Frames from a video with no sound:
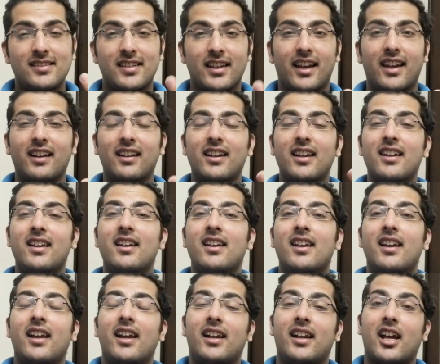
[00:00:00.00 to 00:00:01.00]

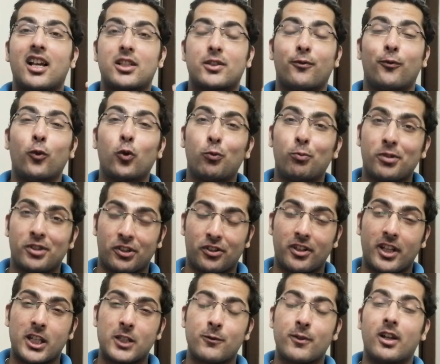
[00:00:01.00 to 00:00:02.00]
Secondly, it has food
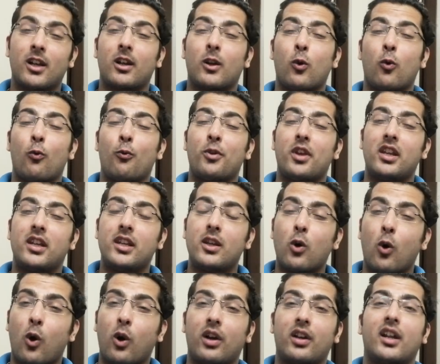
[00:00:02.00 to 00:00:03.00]
business as well,
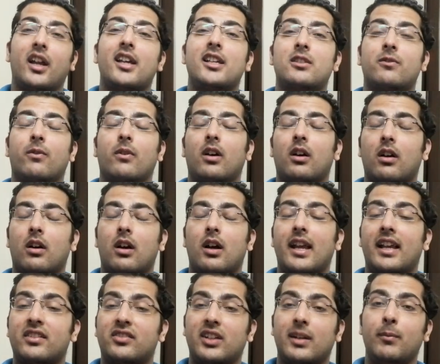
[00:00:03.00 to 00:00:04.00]
very organized,
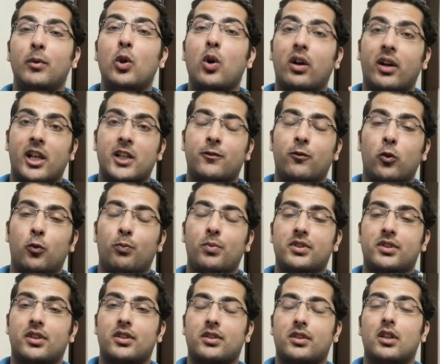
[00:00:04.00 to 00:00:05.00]
extremely organized
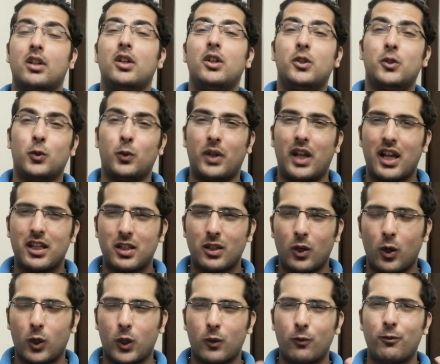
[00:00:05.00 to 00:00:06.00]
food business. So it has
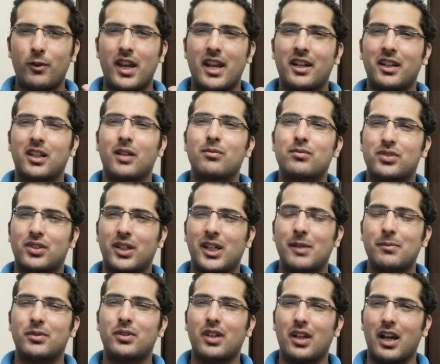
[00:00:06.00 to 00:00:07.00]
a lot of income
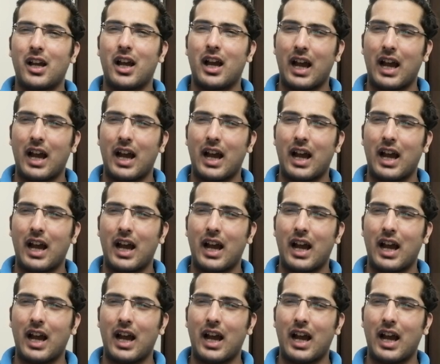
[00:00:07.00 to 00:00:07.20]
streams